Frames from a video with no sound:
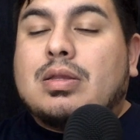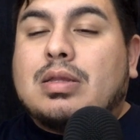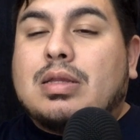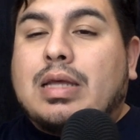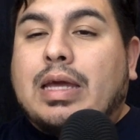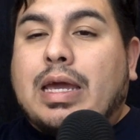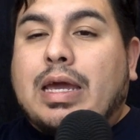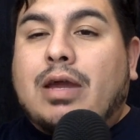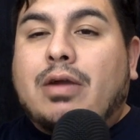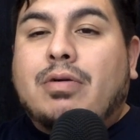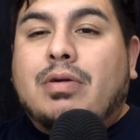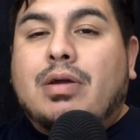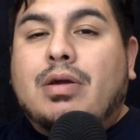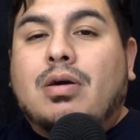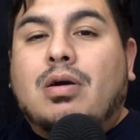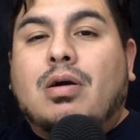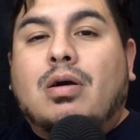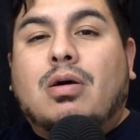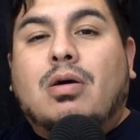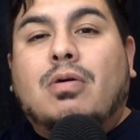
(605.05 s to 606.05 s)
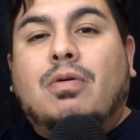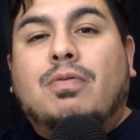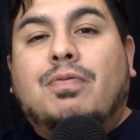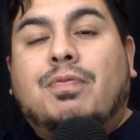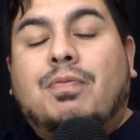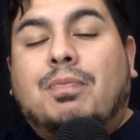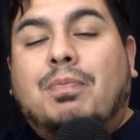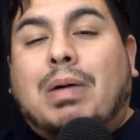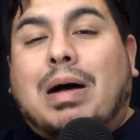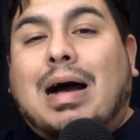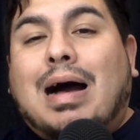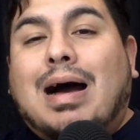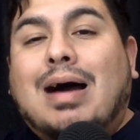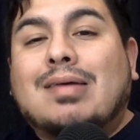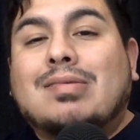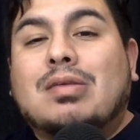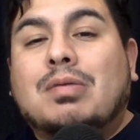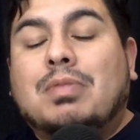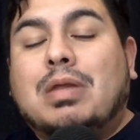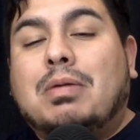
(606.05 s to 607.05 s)
the area of
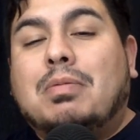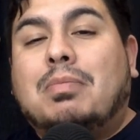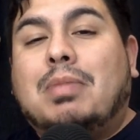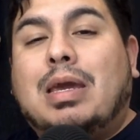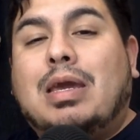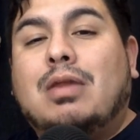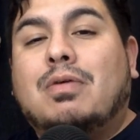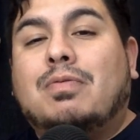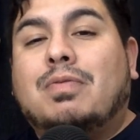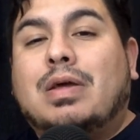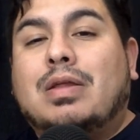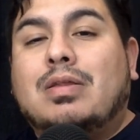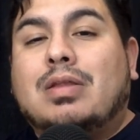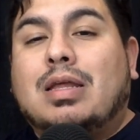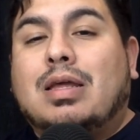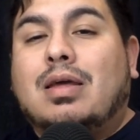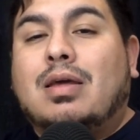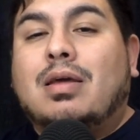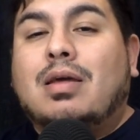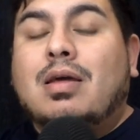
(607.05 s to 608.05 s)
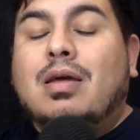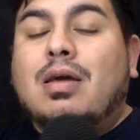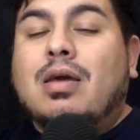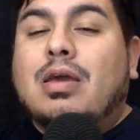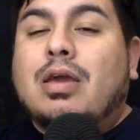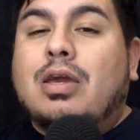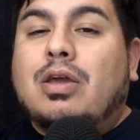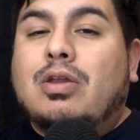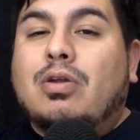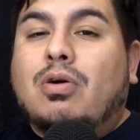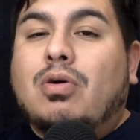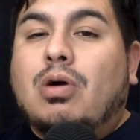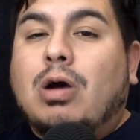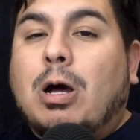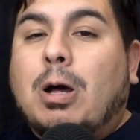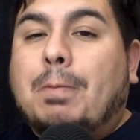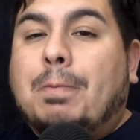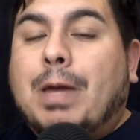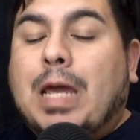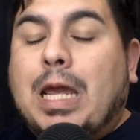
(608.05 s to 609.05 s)
possibly main eventing, you know,
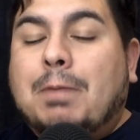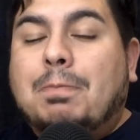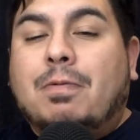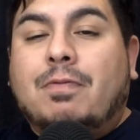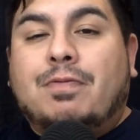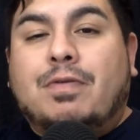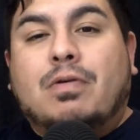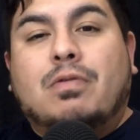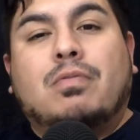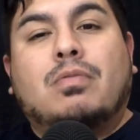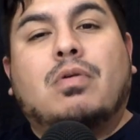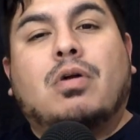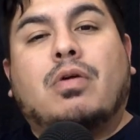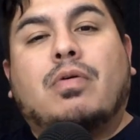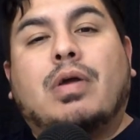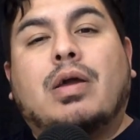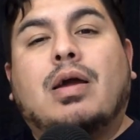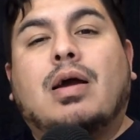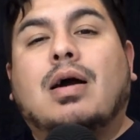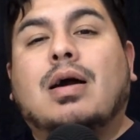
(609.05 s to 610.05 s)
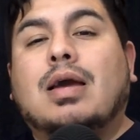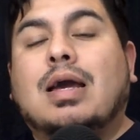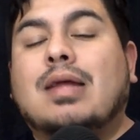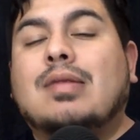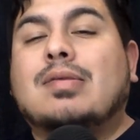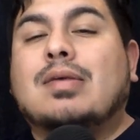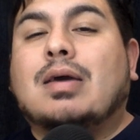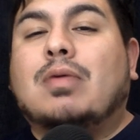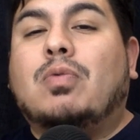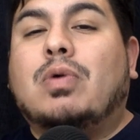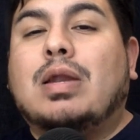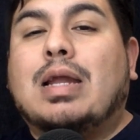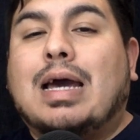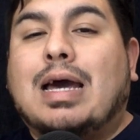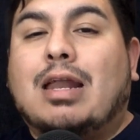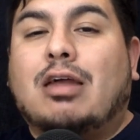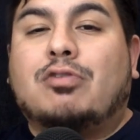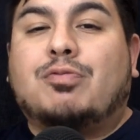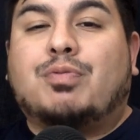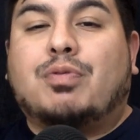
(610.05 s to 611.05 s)
a pay-per-view, all right, against one
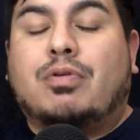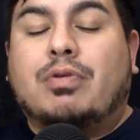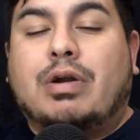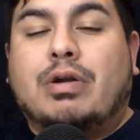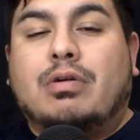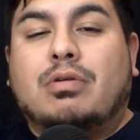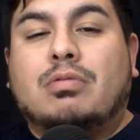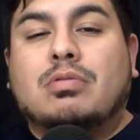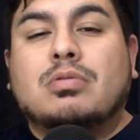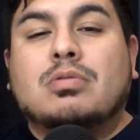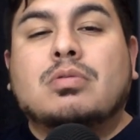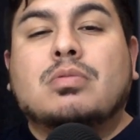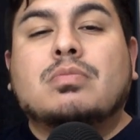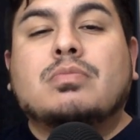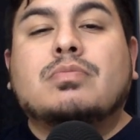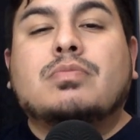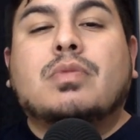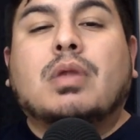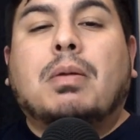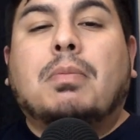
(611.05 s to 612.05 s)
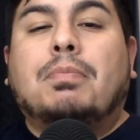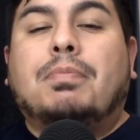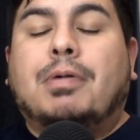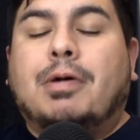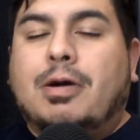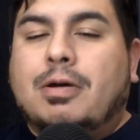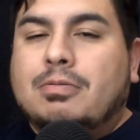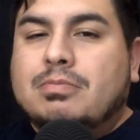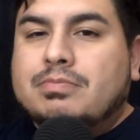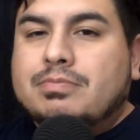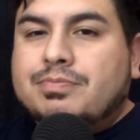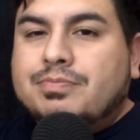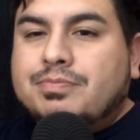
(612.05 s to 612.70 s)
Alex Pereira. But